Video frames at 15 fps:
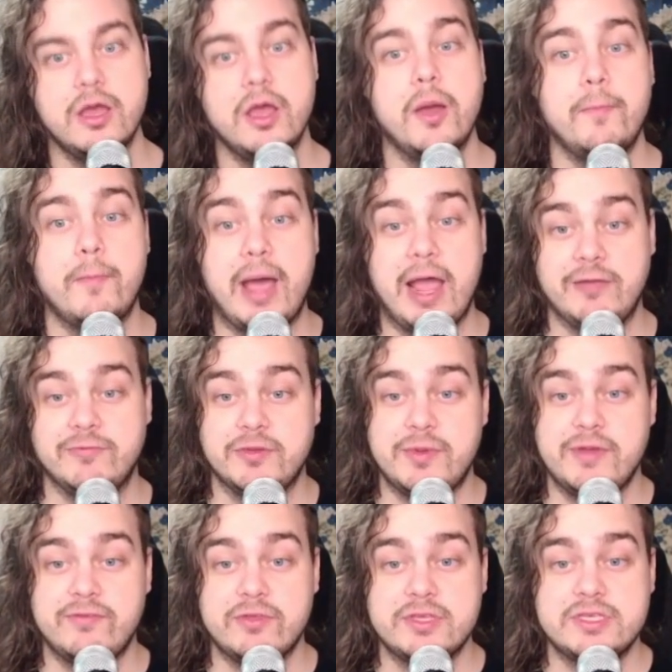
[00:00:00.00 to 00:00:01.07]
My MVP
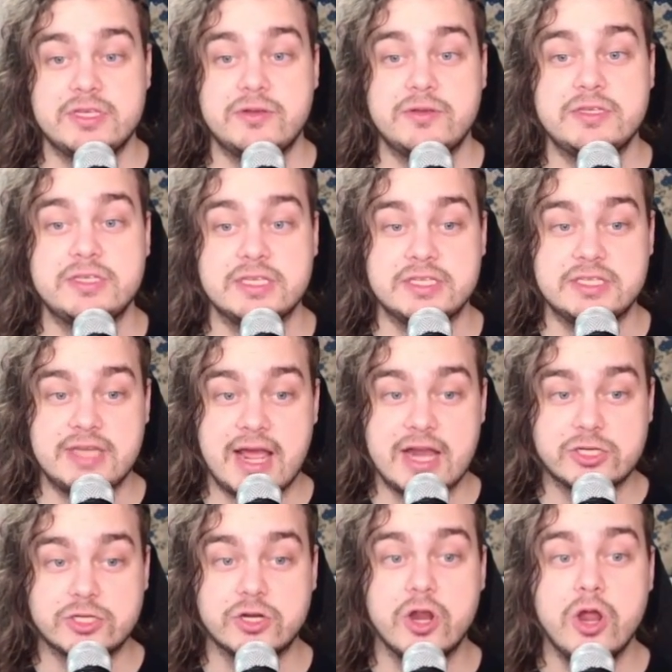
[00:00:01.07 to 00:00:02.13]
for the series is
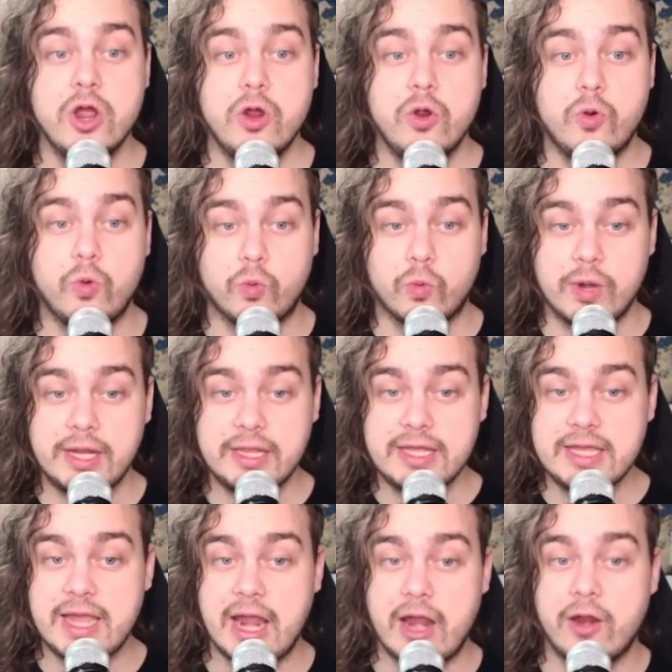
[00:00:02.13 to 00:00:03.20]
Dasher, who really
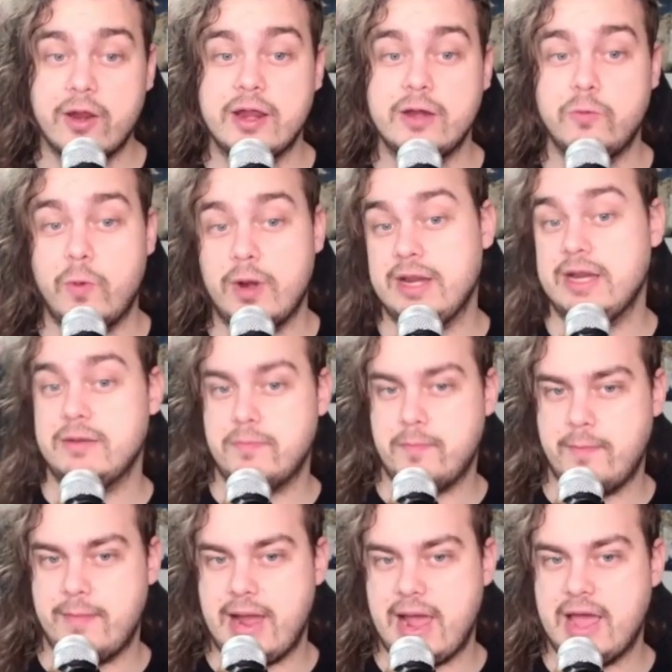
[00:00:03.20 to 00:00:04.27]
carried when it
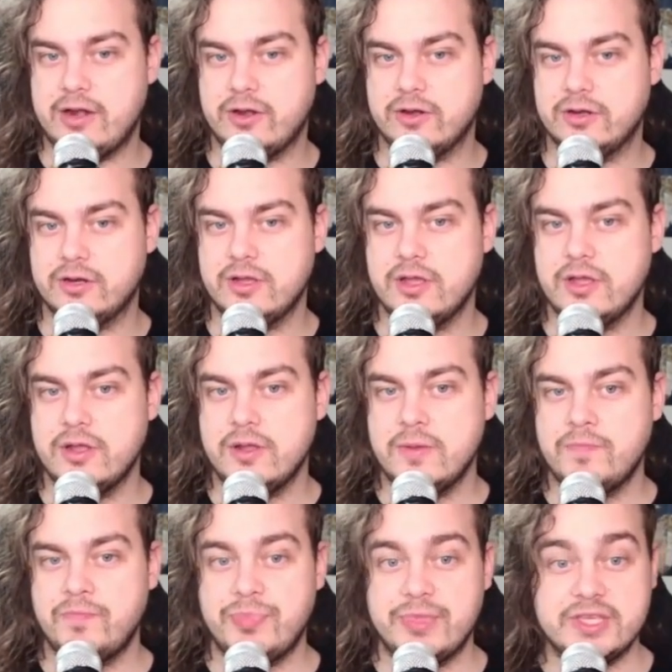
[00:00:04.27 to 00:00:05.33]
mattered.
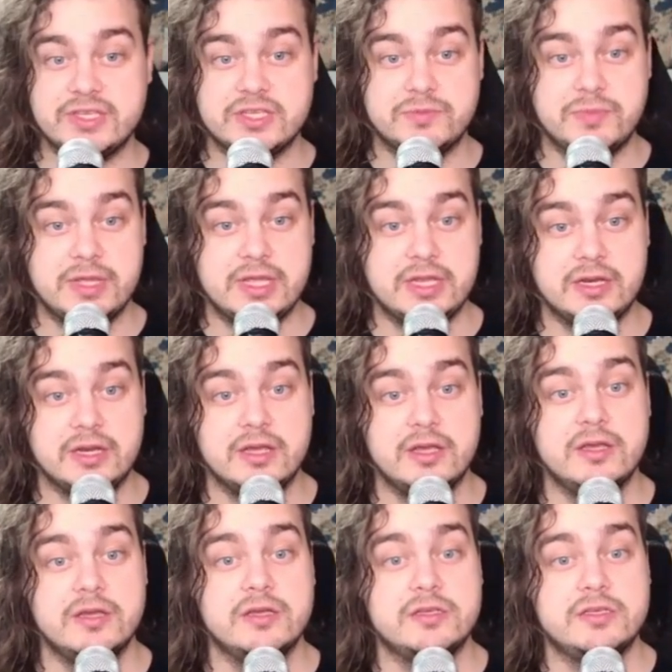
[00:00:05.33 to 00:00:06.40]
This has been
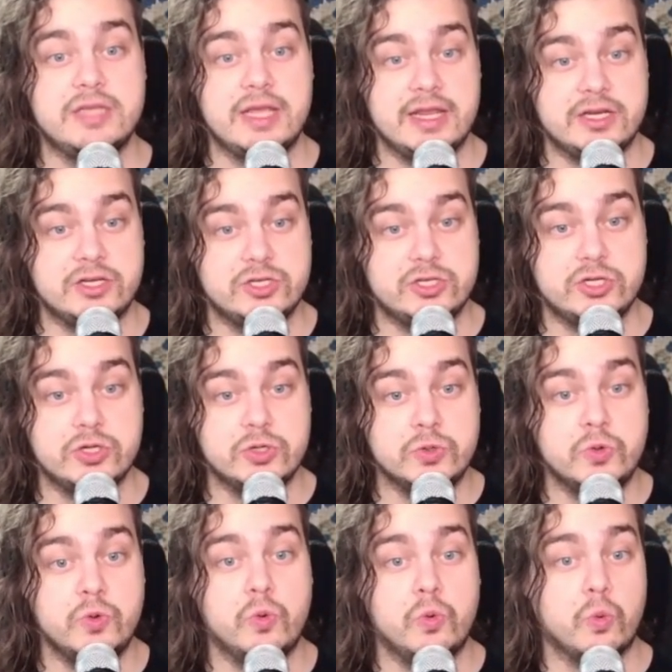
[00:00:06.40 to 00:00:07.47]
stage
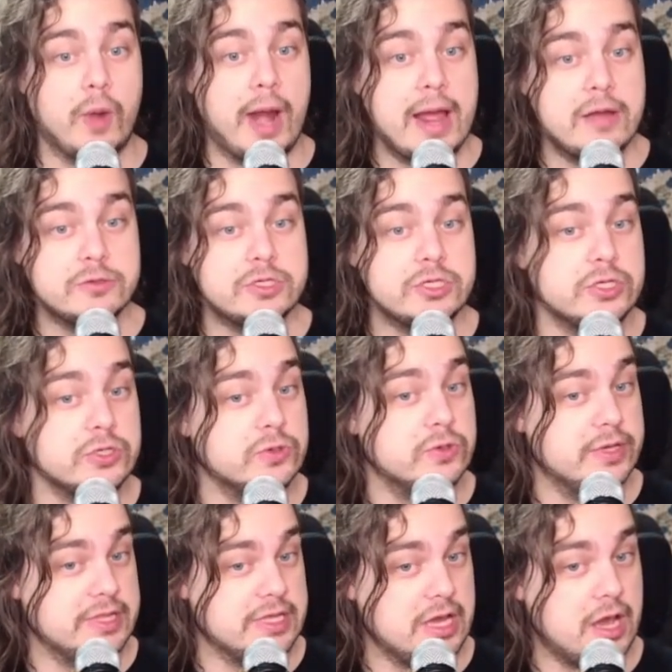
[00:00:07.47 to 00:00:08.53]
2, round 2
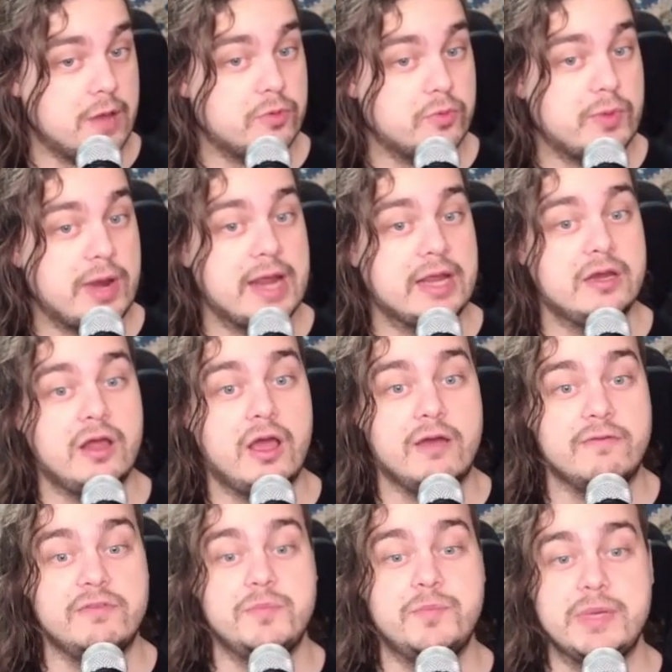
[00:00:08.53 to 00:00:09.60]
in the upper bracket
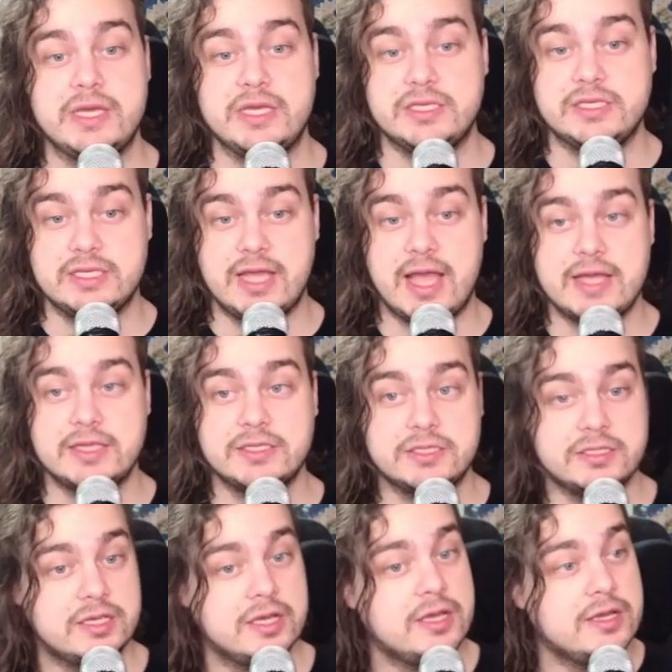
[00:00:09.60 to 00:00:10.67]
of the PCS.
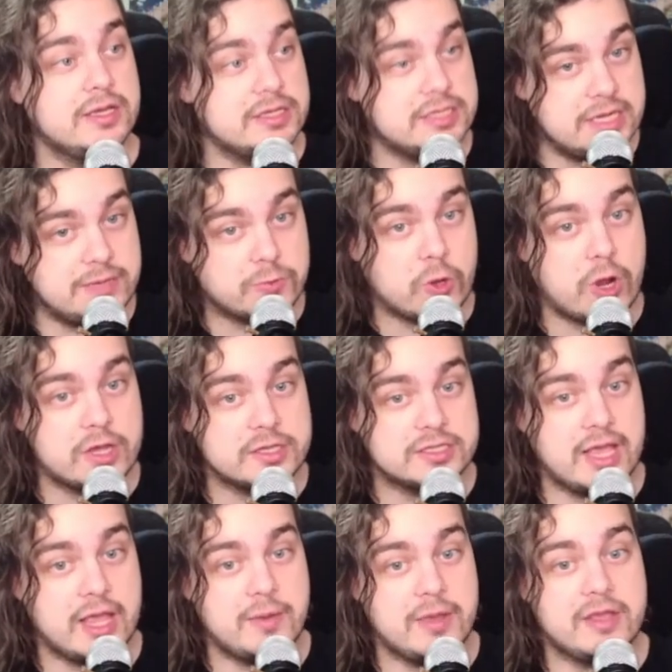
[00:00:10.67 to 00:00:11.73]
Deep Cross
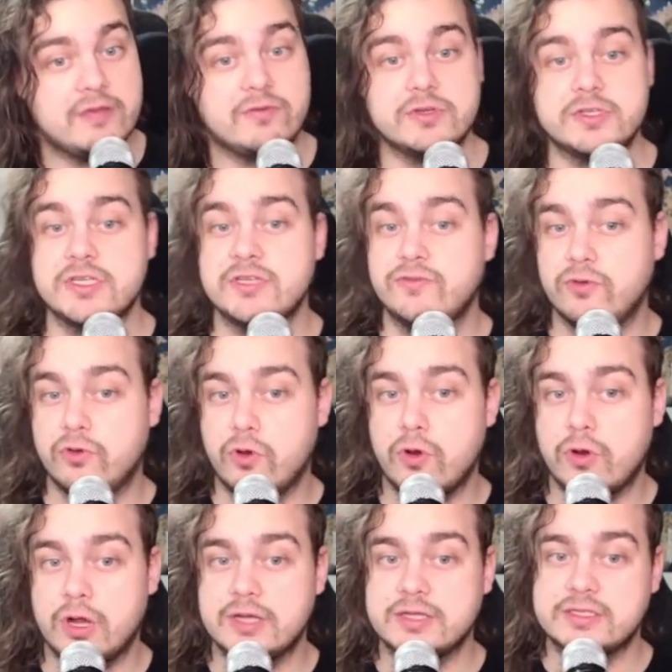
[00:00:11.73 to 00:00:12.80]
Gaming versus
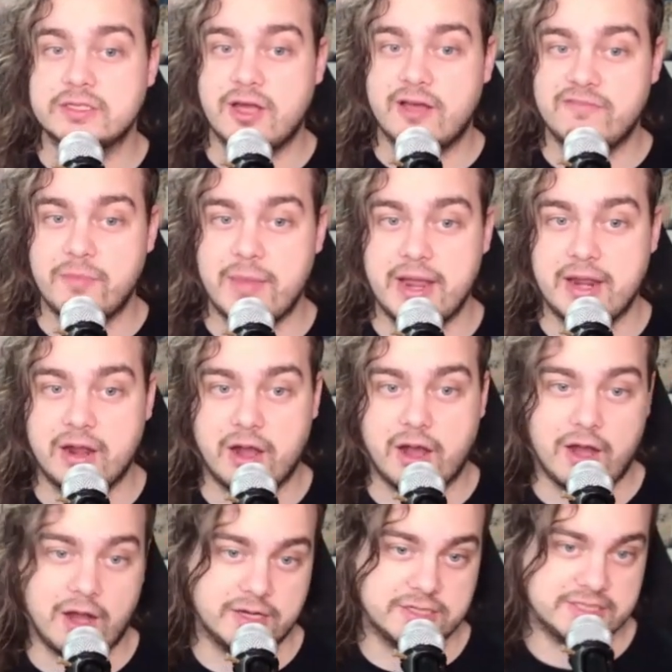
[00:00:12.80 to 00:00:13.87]
Fukuoka SoftBank
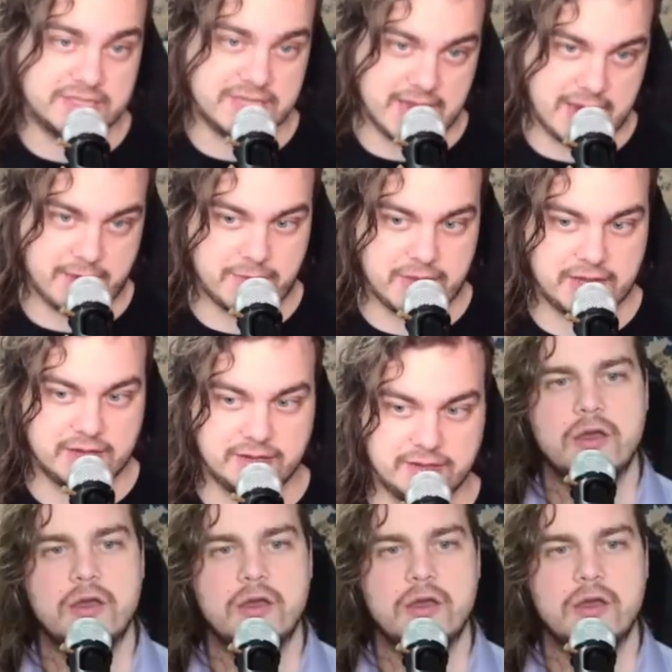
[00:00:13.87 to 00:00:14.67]
Hawks Gaming.